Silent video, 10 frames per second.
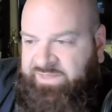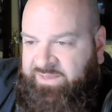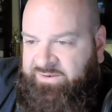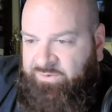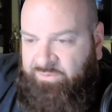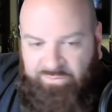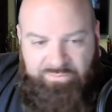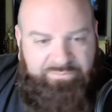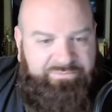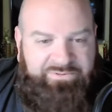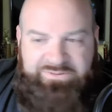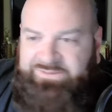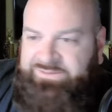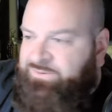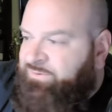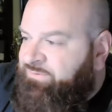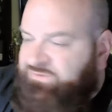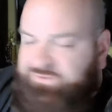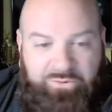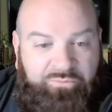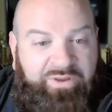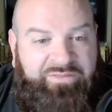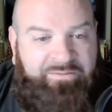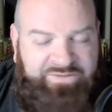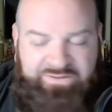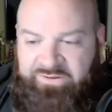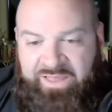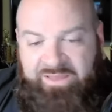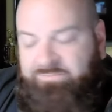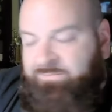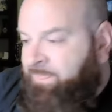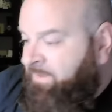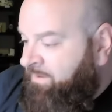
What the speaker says: They had no, there was no rhythm to their game.